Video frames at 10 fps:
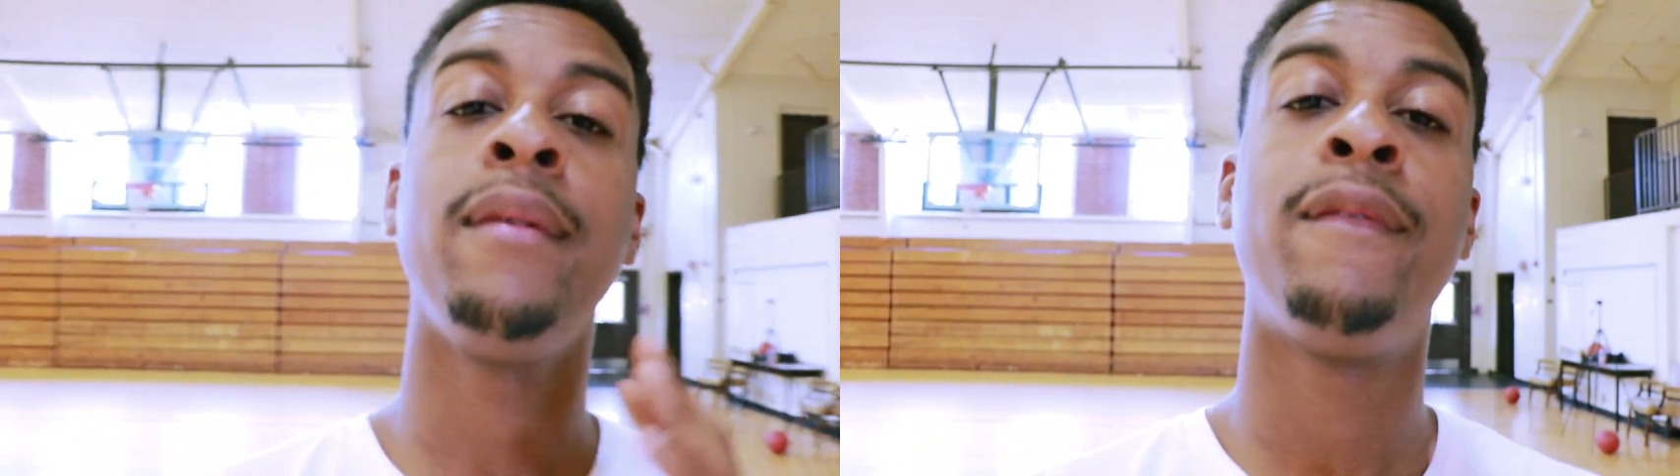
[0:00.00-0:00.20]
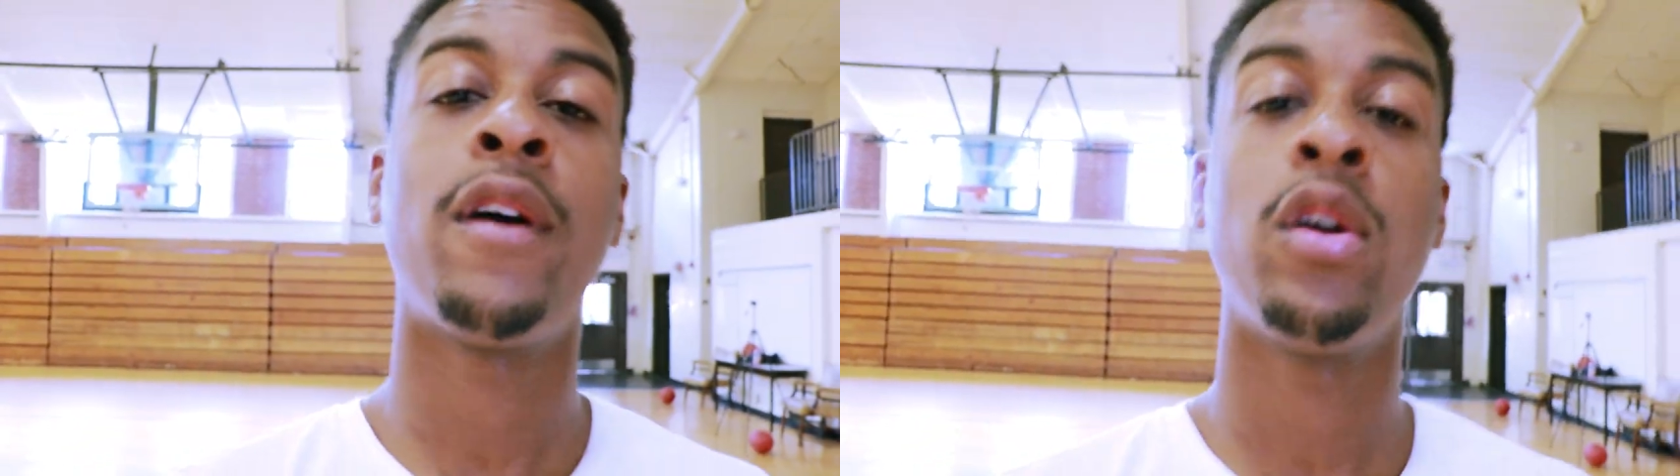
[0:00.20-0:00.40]

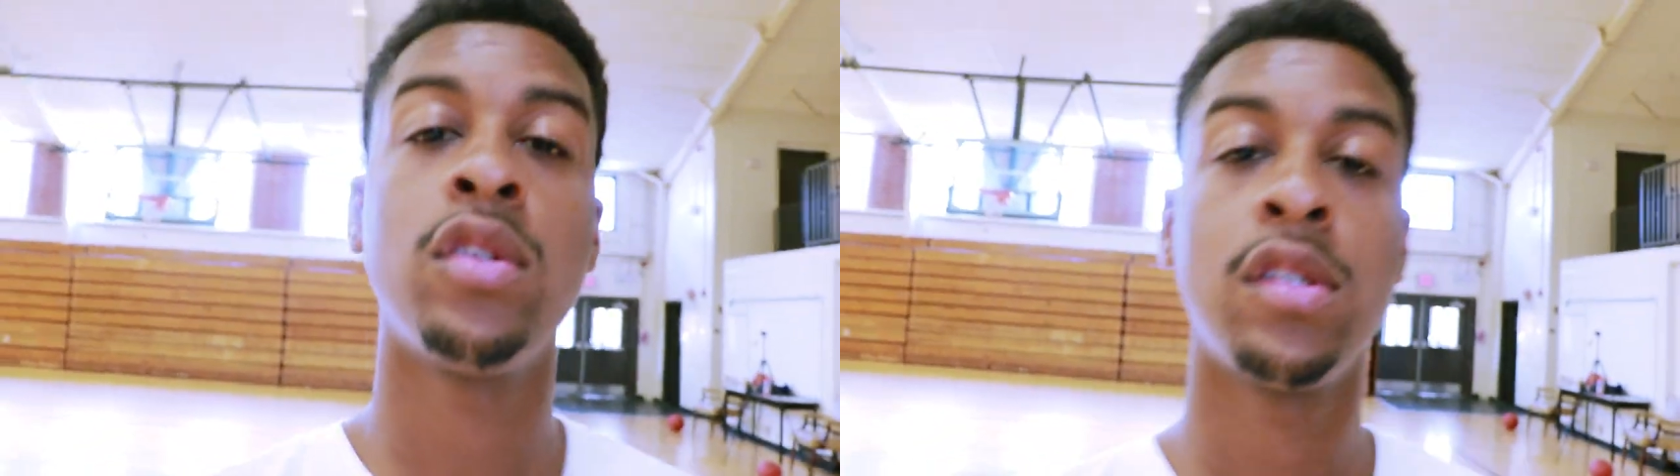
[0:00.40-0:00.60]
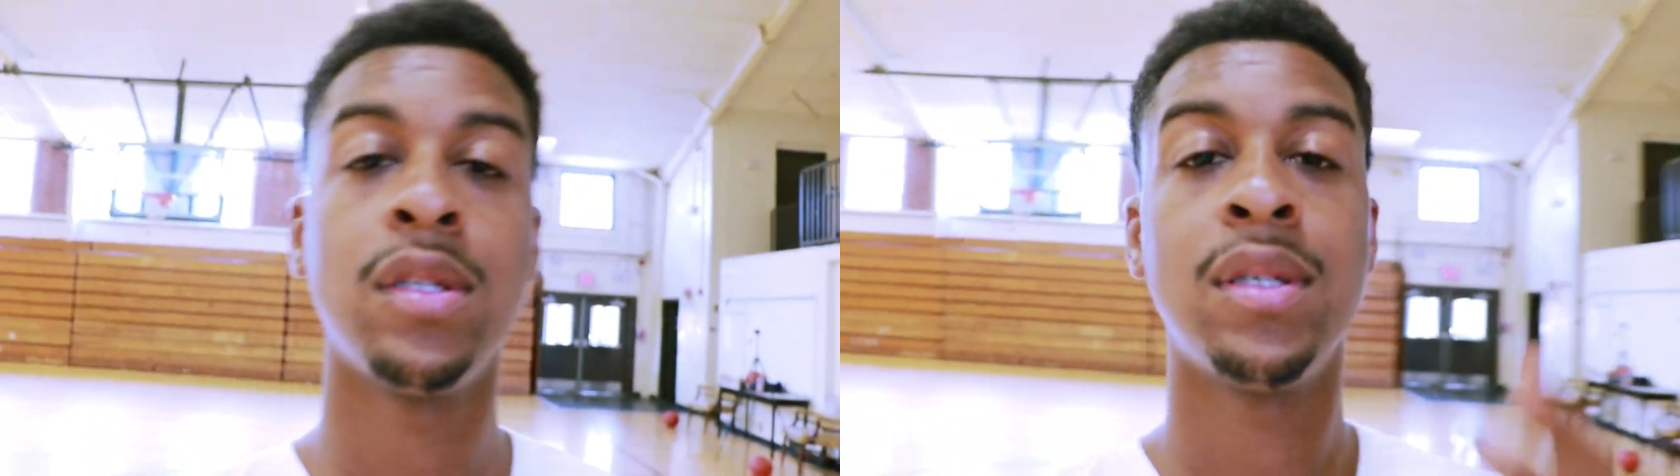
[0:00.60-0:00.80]

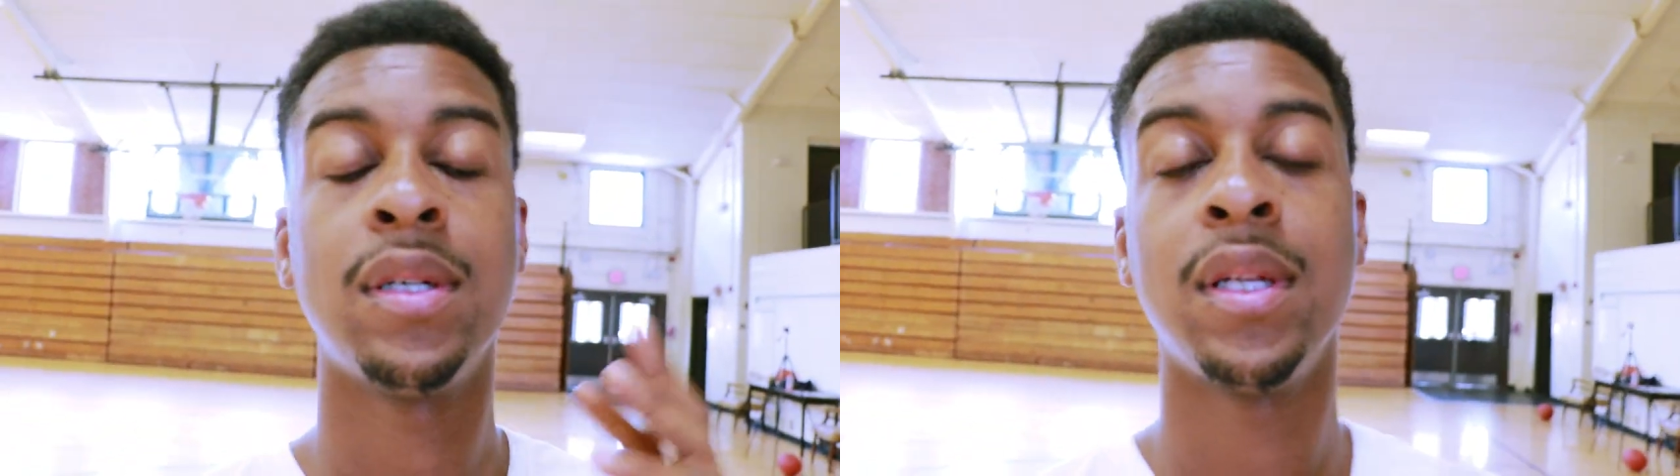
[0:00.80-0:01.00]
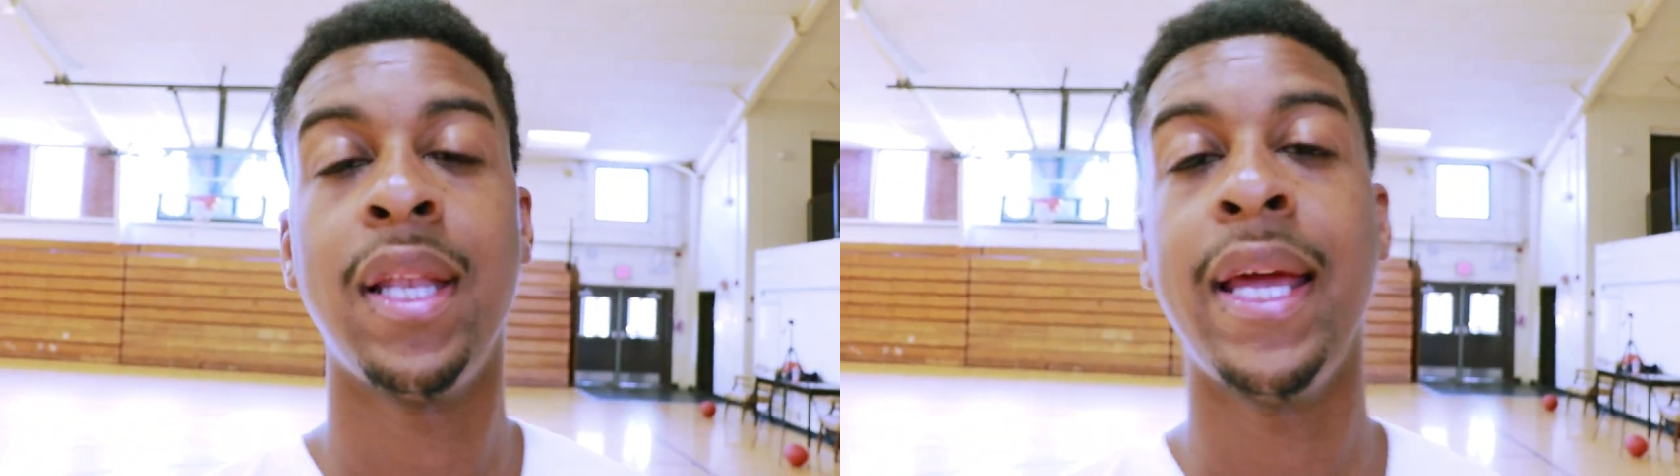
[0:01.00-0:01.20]
reverse
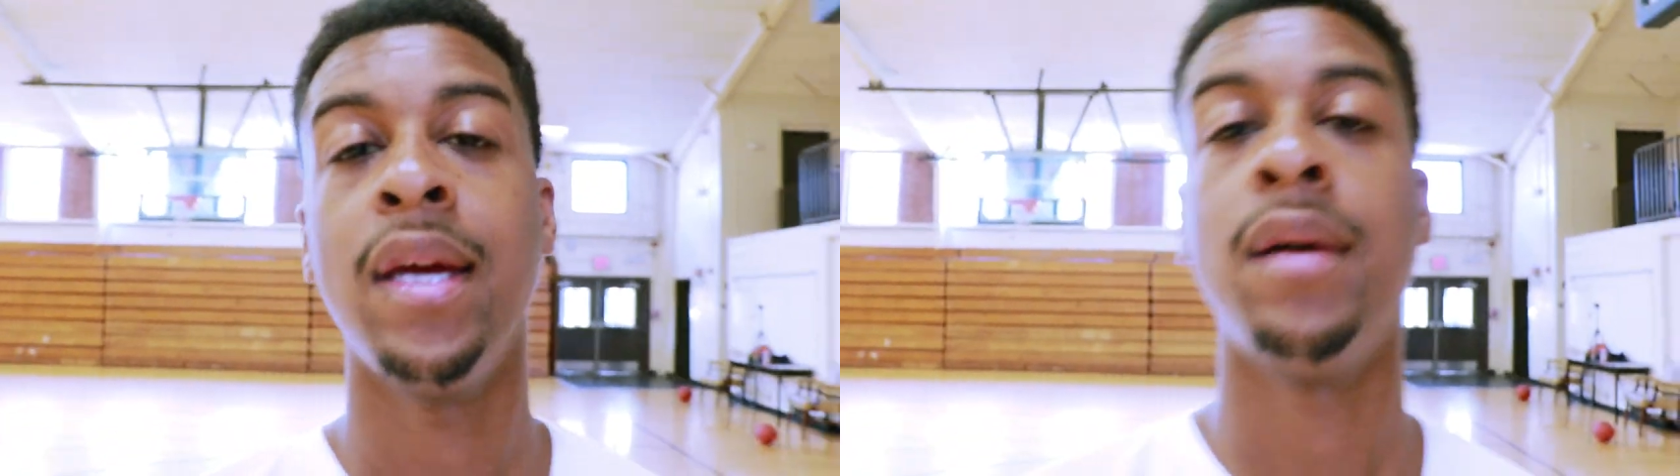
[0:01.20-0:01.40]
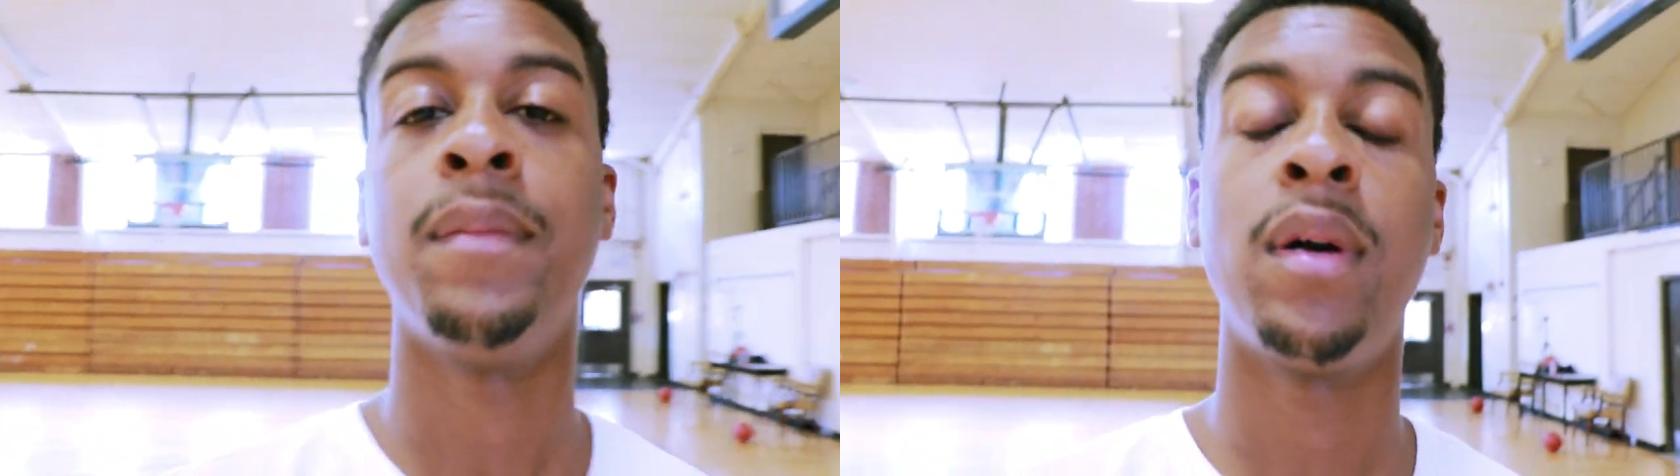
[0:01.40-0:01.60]

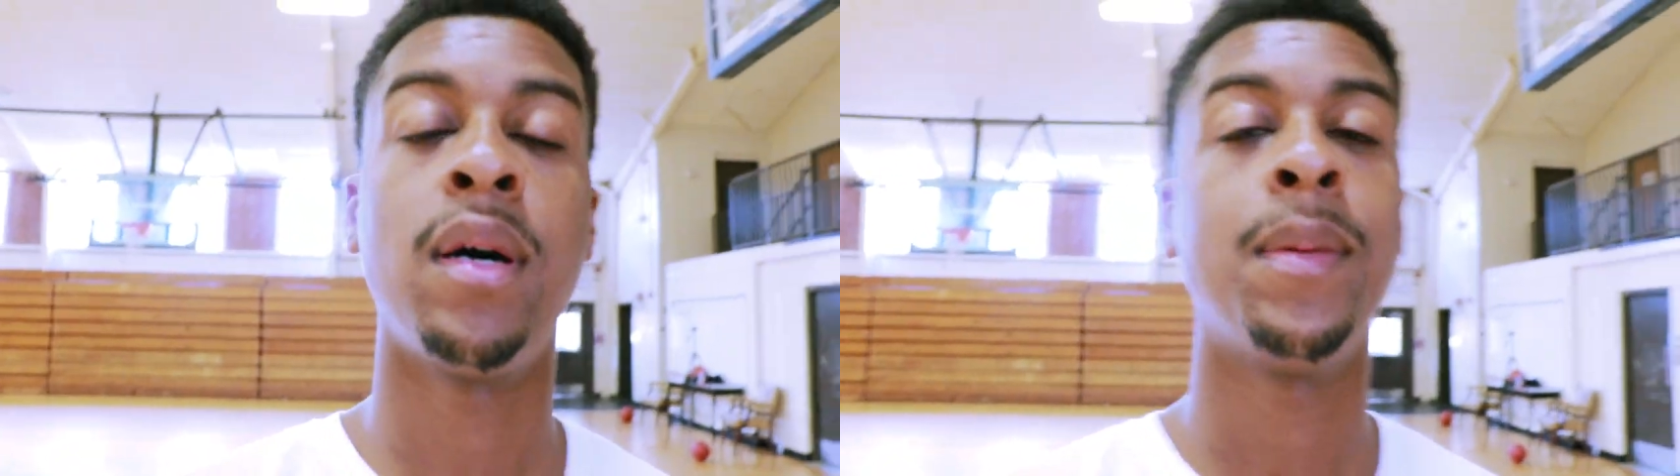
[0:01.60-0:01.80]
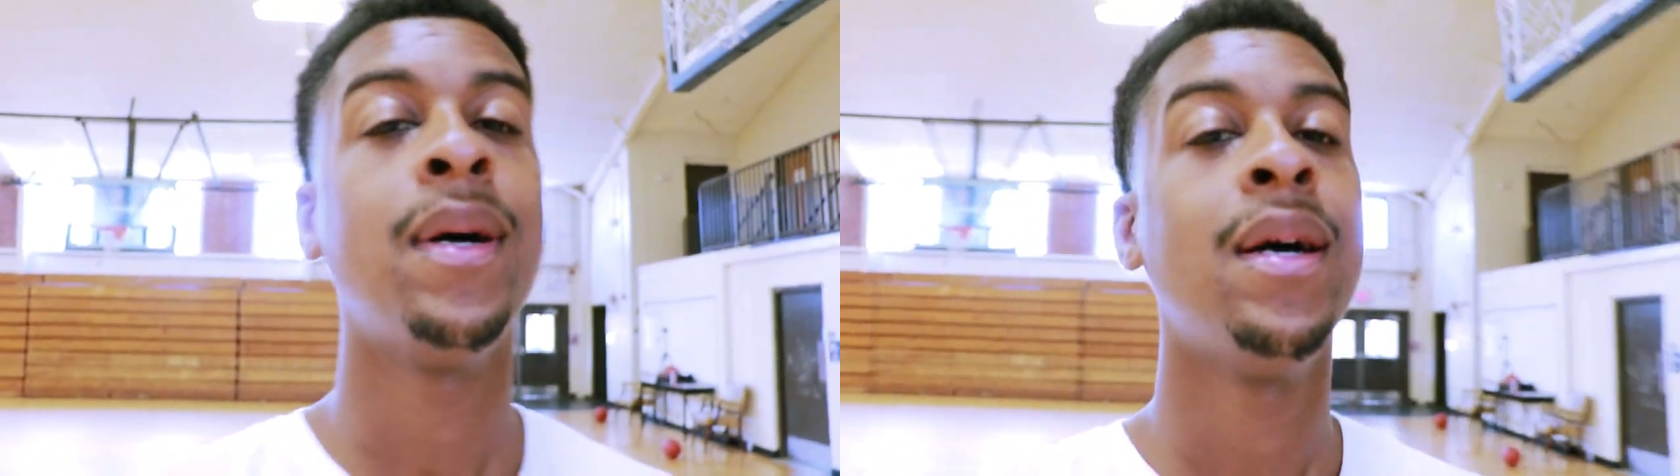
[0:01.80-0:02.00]

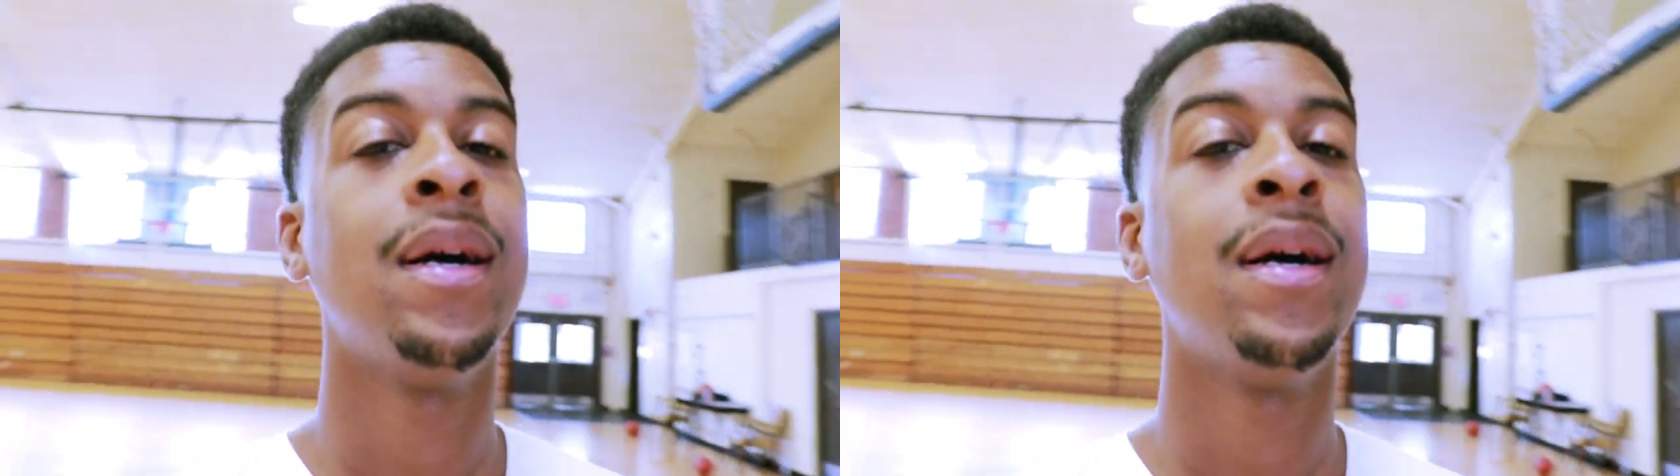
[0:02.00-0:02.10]
layup.